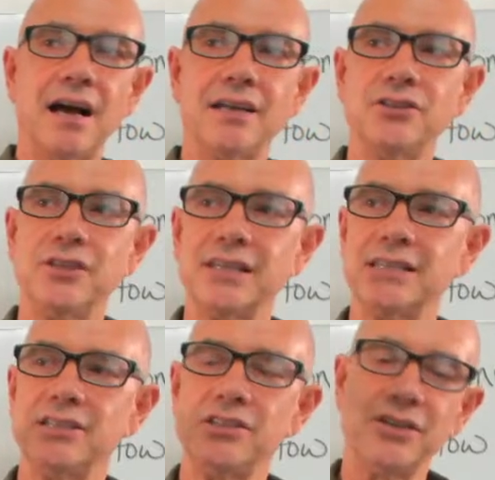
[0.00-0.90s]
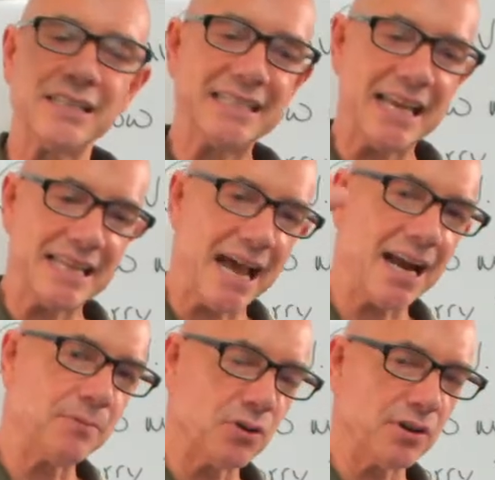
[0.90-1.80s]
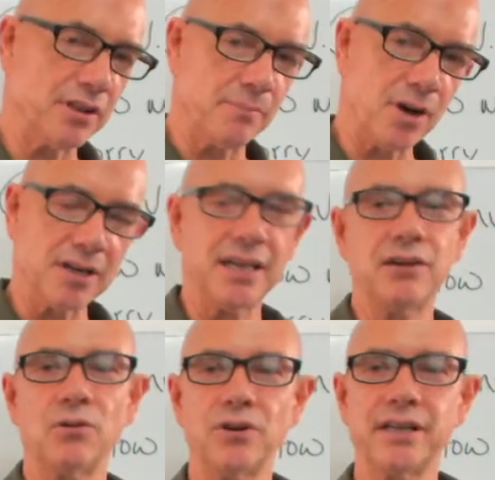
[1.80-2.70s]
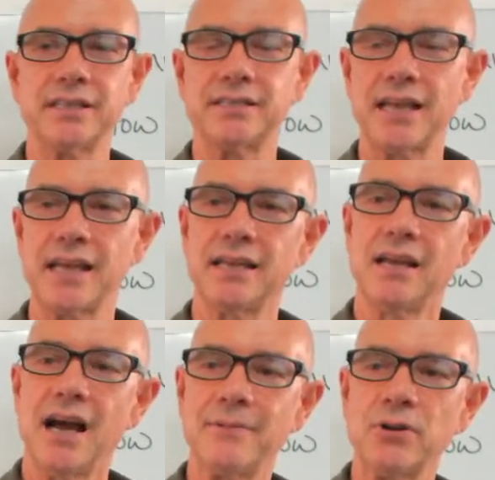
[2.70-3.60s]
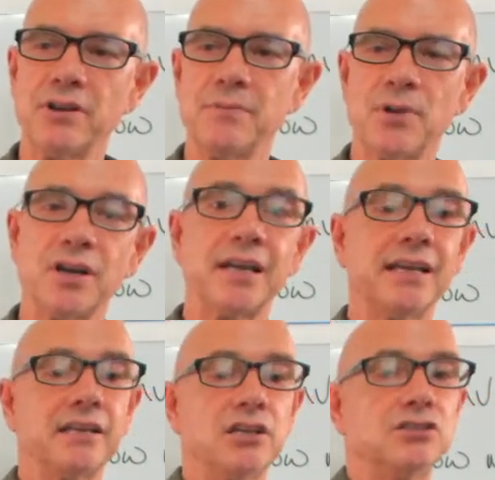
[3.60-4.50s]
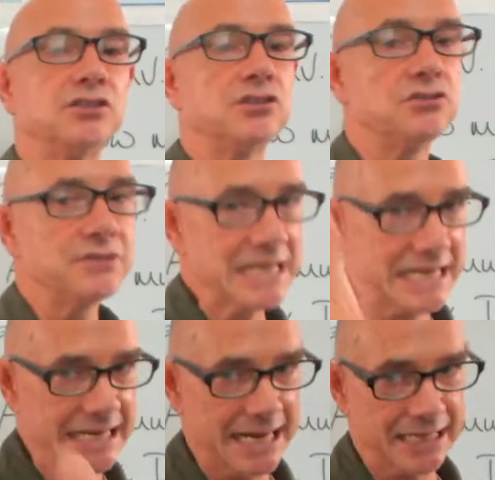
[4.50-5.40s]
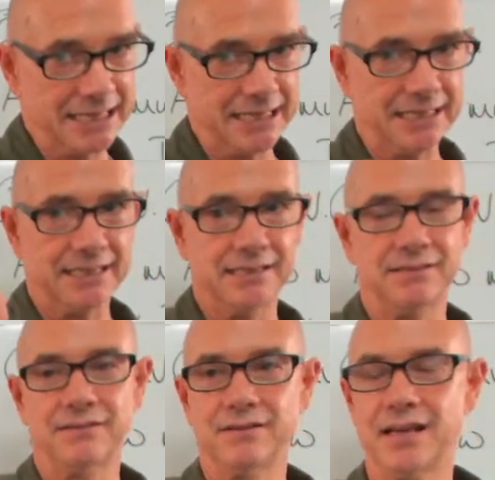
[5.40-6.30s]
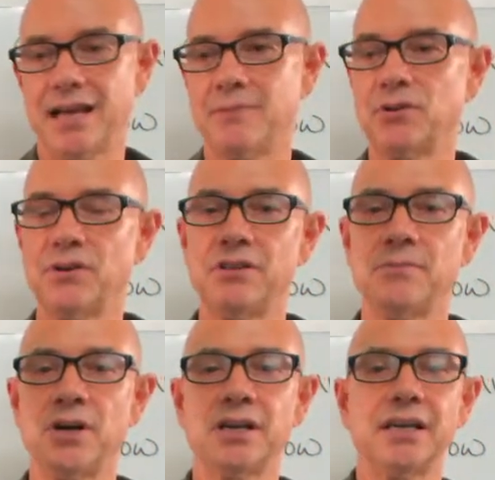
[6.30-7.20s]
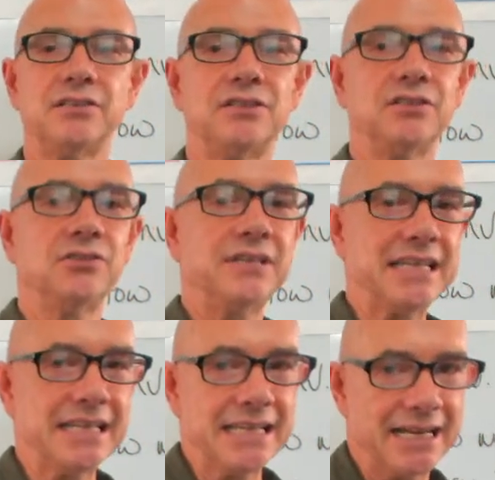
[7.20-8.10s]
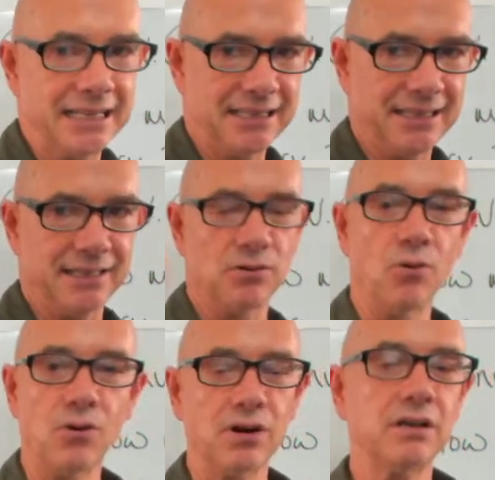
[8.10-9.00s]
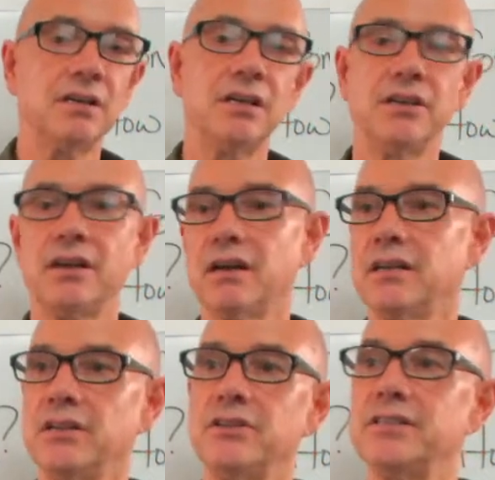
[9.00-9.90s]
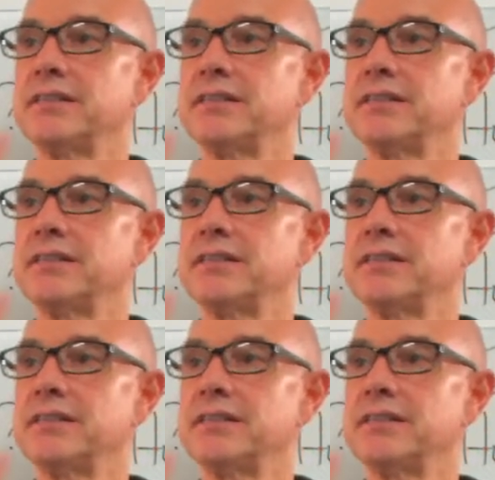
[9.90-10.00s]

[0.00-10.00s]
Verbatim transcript: you can, you can say that, I'm going to the market, or you could say, I'm going to the market, do you need anything? Okay, I'm going to the market, do you need anything? Or you just say,